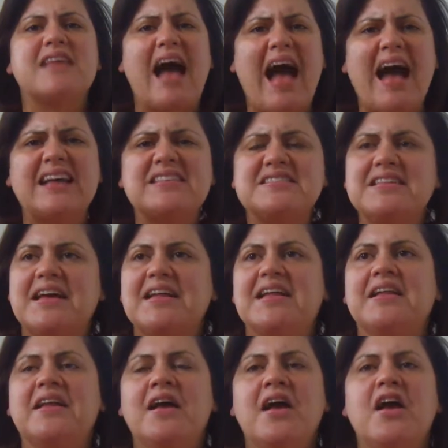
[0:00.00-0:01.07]
accent,
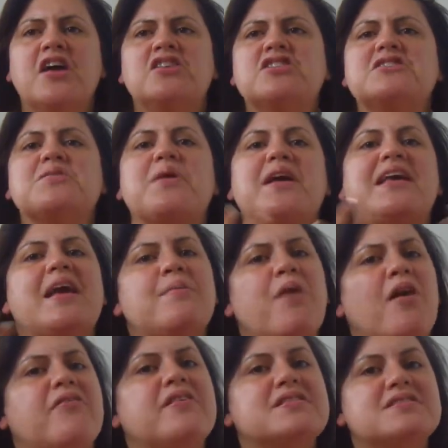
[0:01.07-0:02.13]
and just the way it came
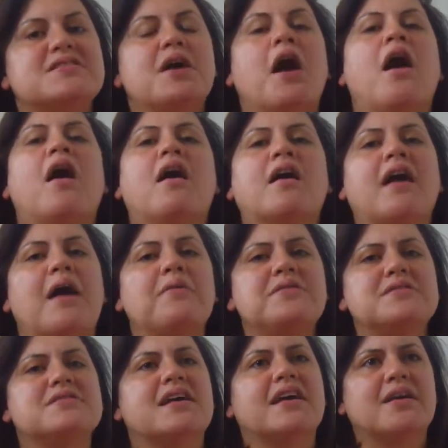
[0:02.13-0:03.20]
off his tongue, I
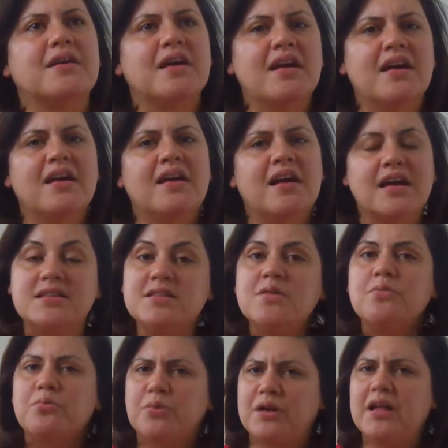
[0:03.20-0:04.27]
was like, it's
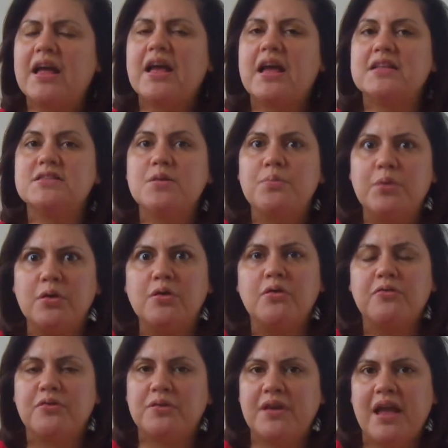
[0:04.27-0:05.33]
a
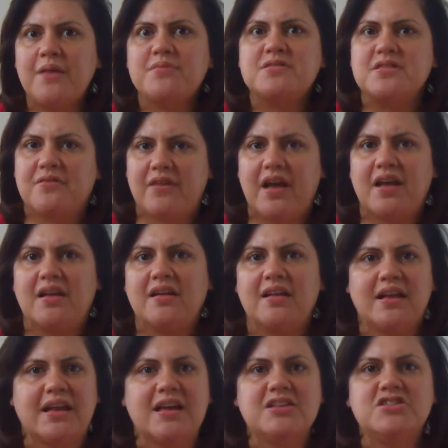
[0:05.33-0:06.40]
beautiful name, Savannah.
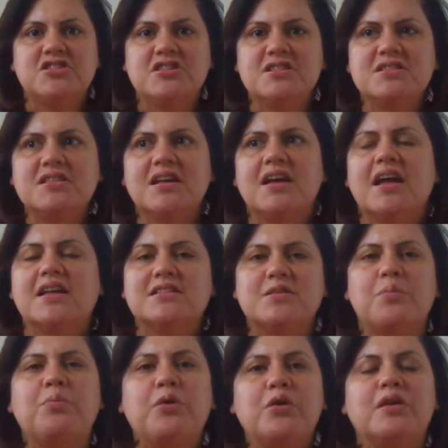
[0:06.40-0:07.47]
Like,
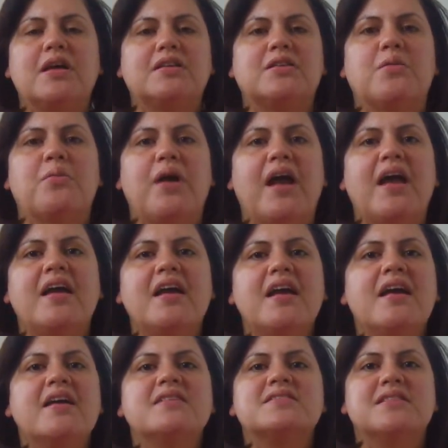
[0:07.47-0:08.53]
like the way
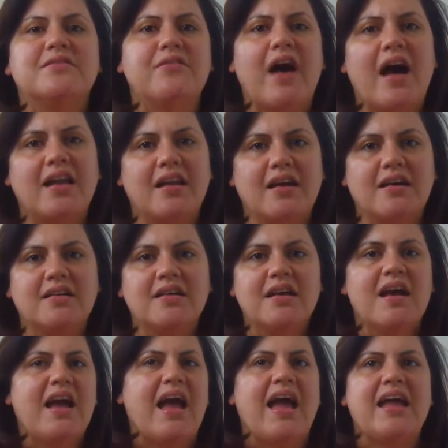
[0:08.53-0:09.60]
Savannah.
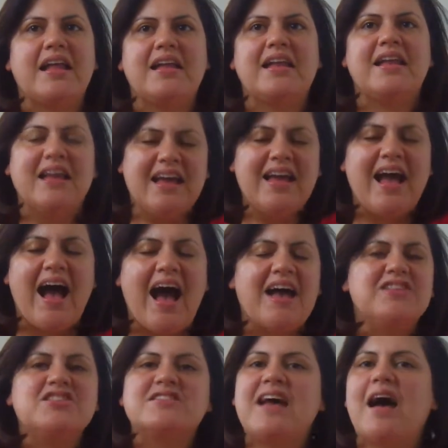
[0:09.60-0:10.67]
And
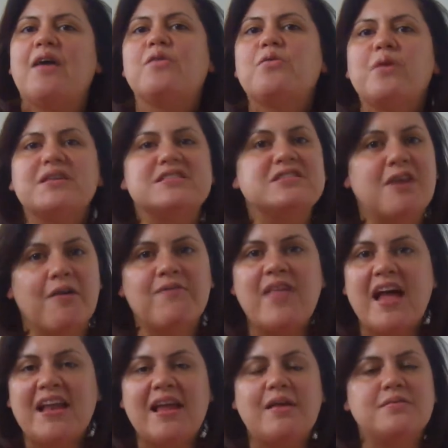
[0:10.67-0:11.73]
I always loved
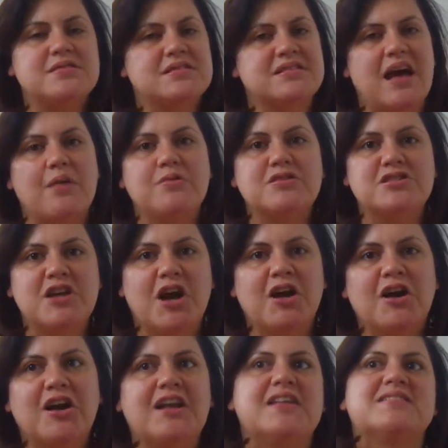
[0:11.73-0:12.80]
that name since I was
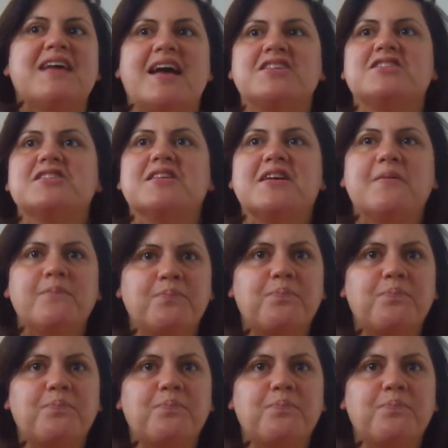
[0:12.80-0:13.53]
younger, and it's actually